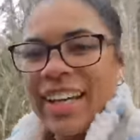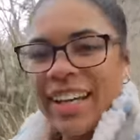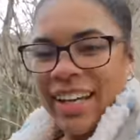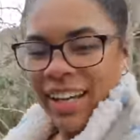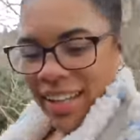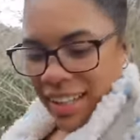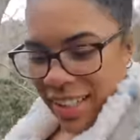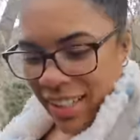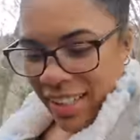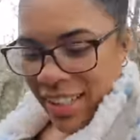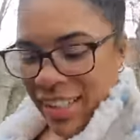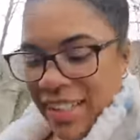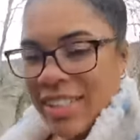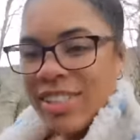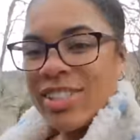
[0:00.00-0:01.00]
it
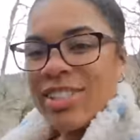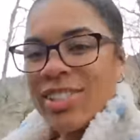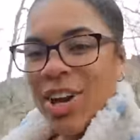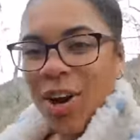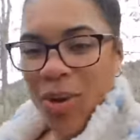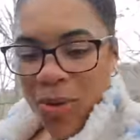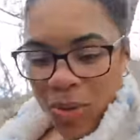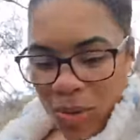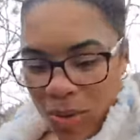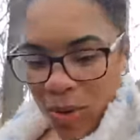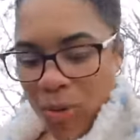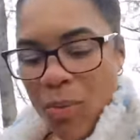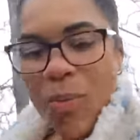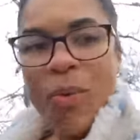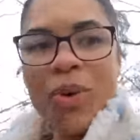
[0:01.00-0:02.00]
is so
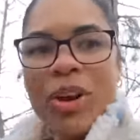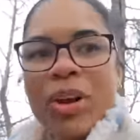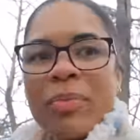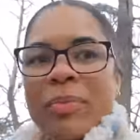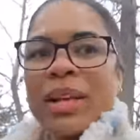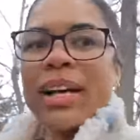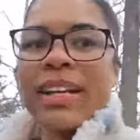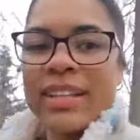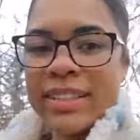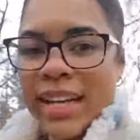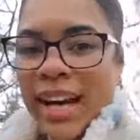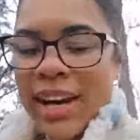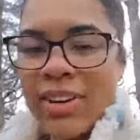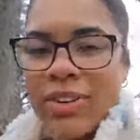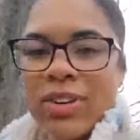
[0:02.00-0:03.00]
warm. Like
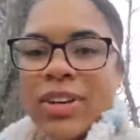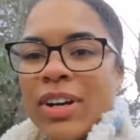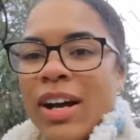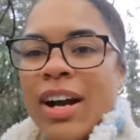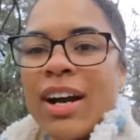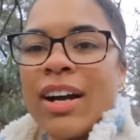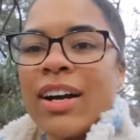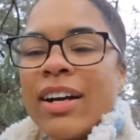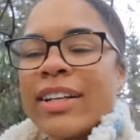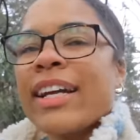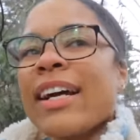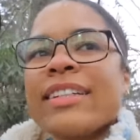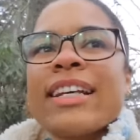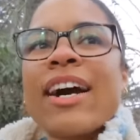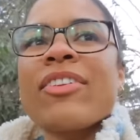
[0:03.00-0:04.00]
down or uh,
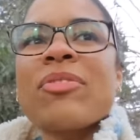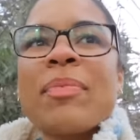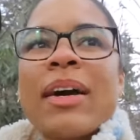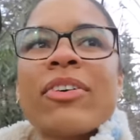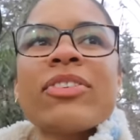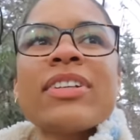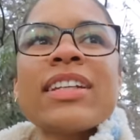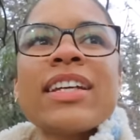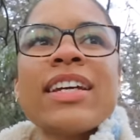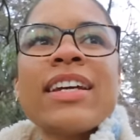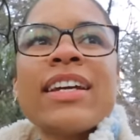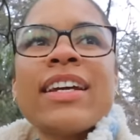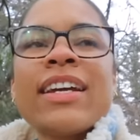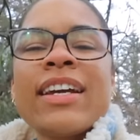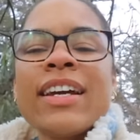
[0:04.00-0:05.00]
yeah, down the mountain,
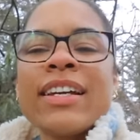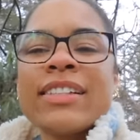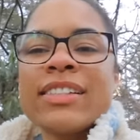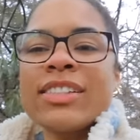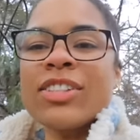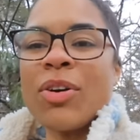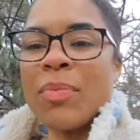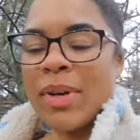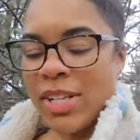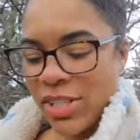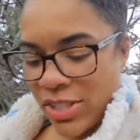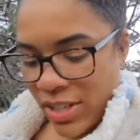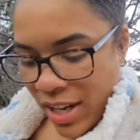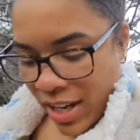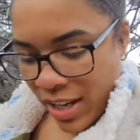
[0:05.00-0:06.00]
it's so
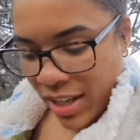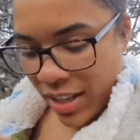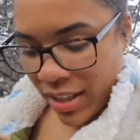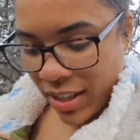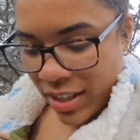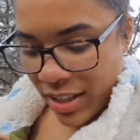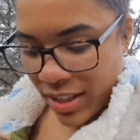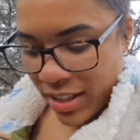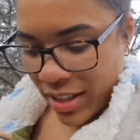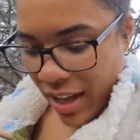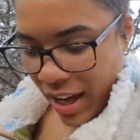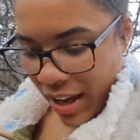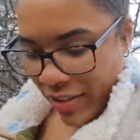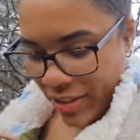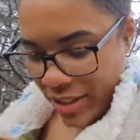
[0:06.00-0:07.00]
much uh,
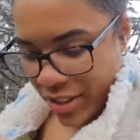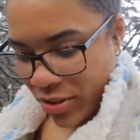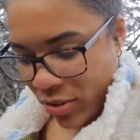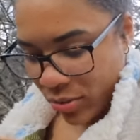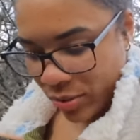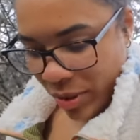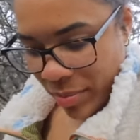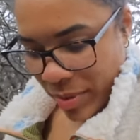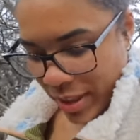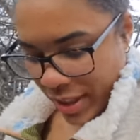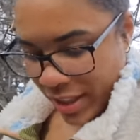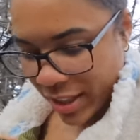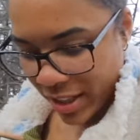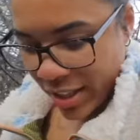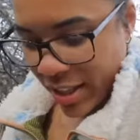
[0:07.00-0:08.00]
obviously colder up
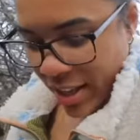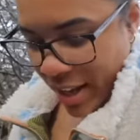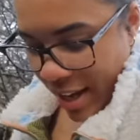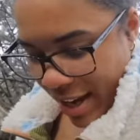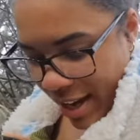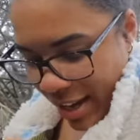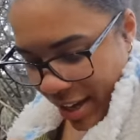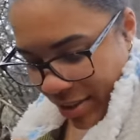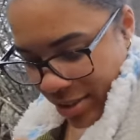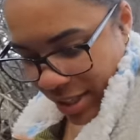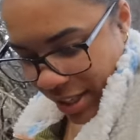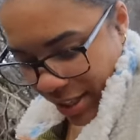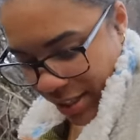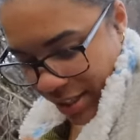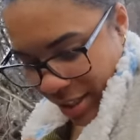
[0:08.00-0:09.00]
here. And I was
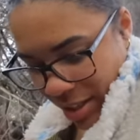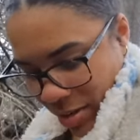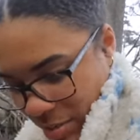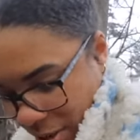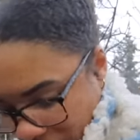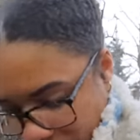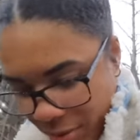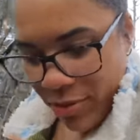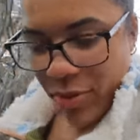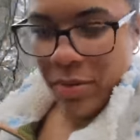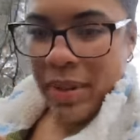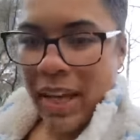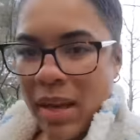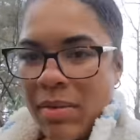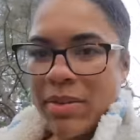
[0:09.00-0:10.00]
telling them before
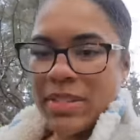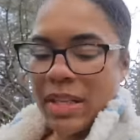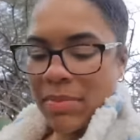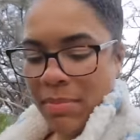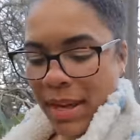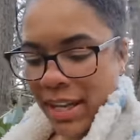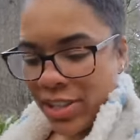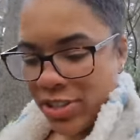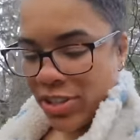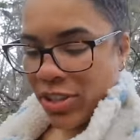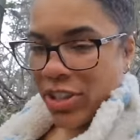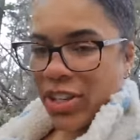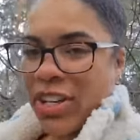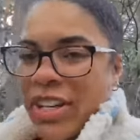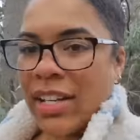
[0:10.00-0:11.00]
we came, I was like, make
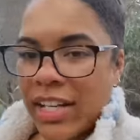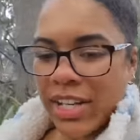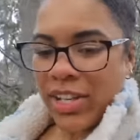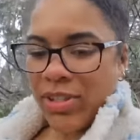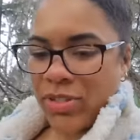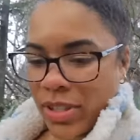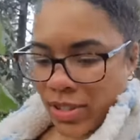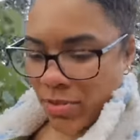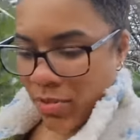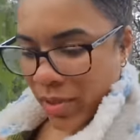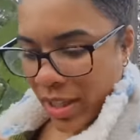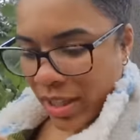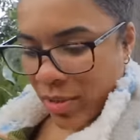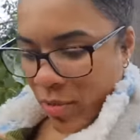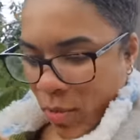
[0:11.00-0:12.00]
sure you dress
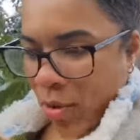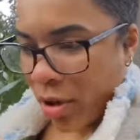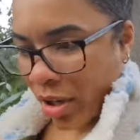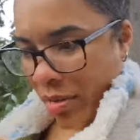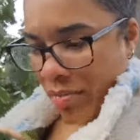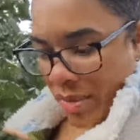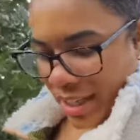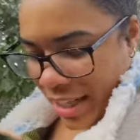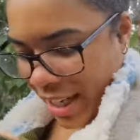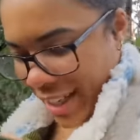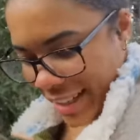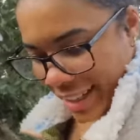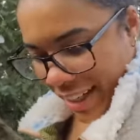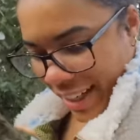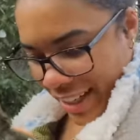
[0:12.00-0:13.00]
really warm
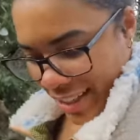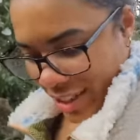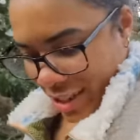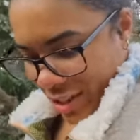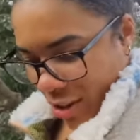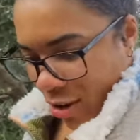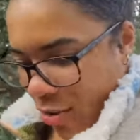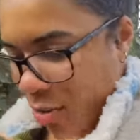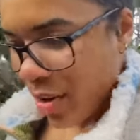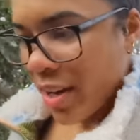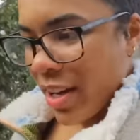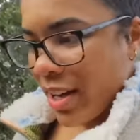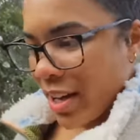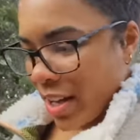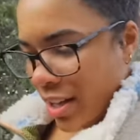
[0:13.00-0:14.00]
because it gets so
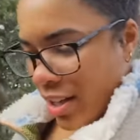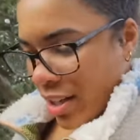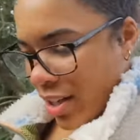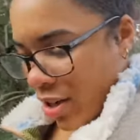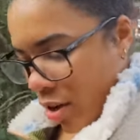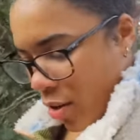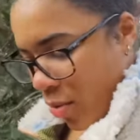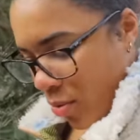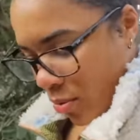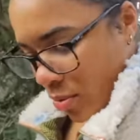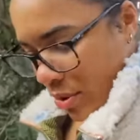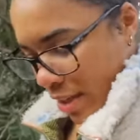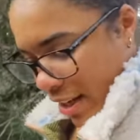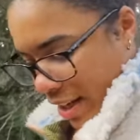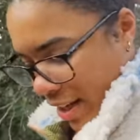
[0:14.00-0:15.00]

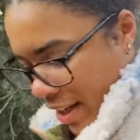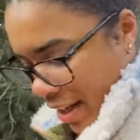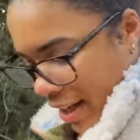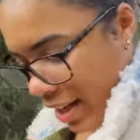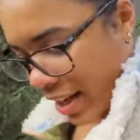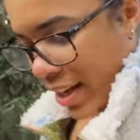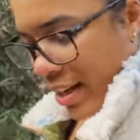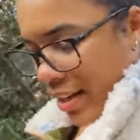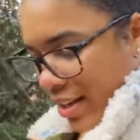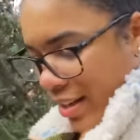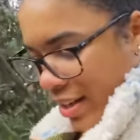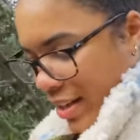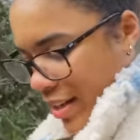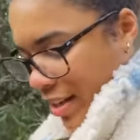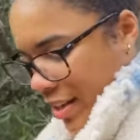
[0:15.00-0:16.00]
cold, and
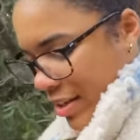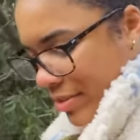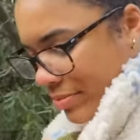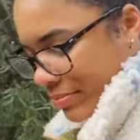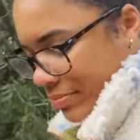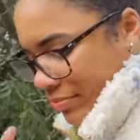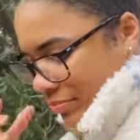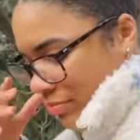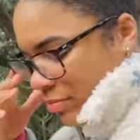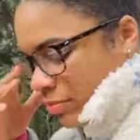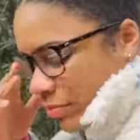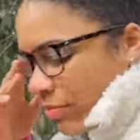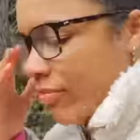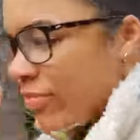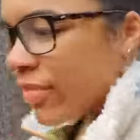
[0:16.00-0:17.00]
uh,
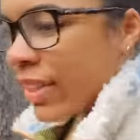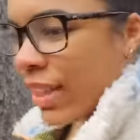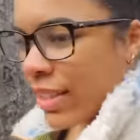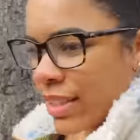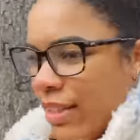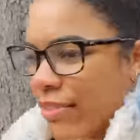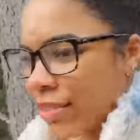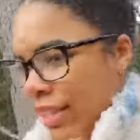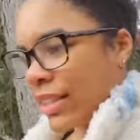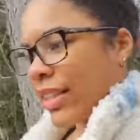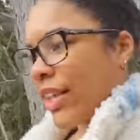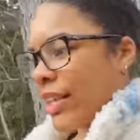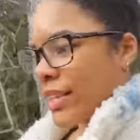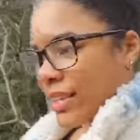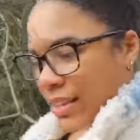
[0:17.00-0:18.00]
it definitely
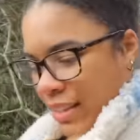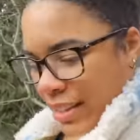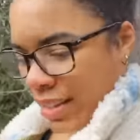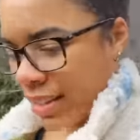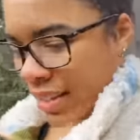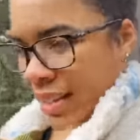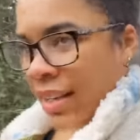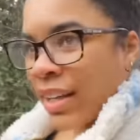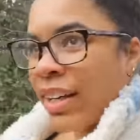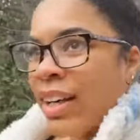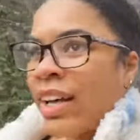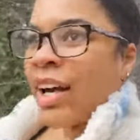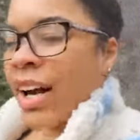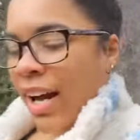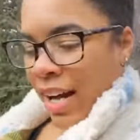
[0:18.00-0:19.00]
does.
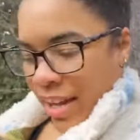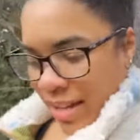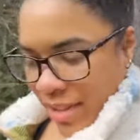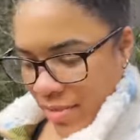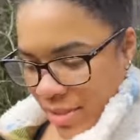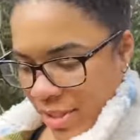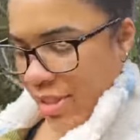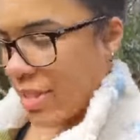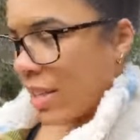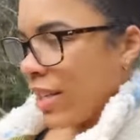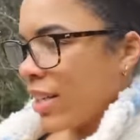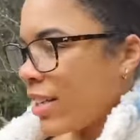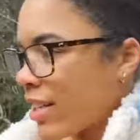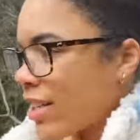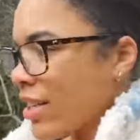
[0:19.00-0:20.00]
I am just
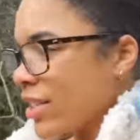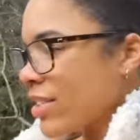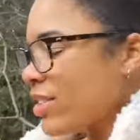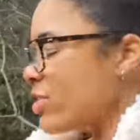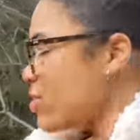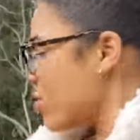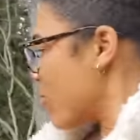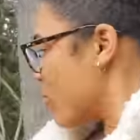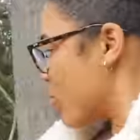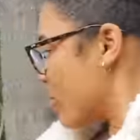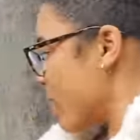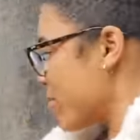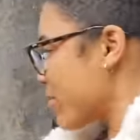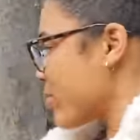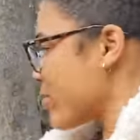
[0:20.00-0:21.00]
like so
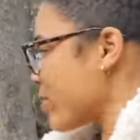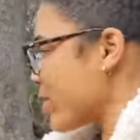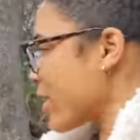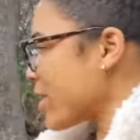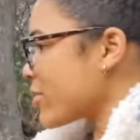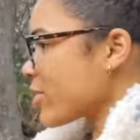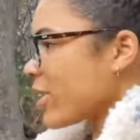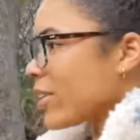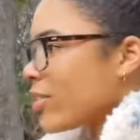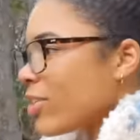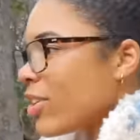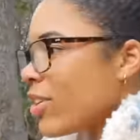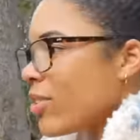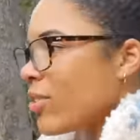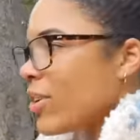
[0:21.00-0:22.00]
grateful for nature. I don't
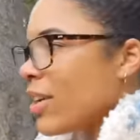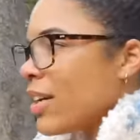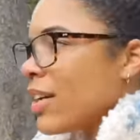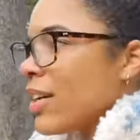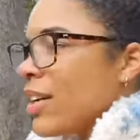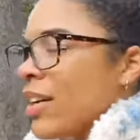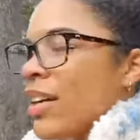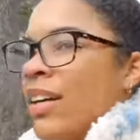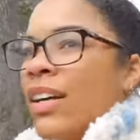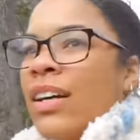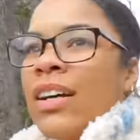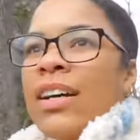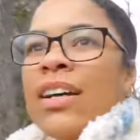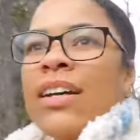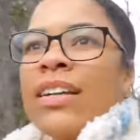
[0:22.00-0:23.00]
know,
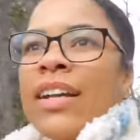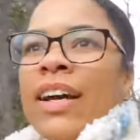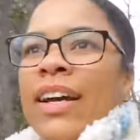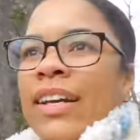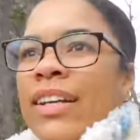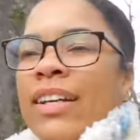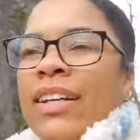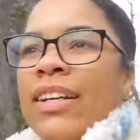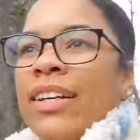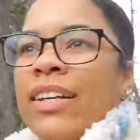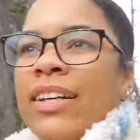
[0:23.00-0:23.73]
like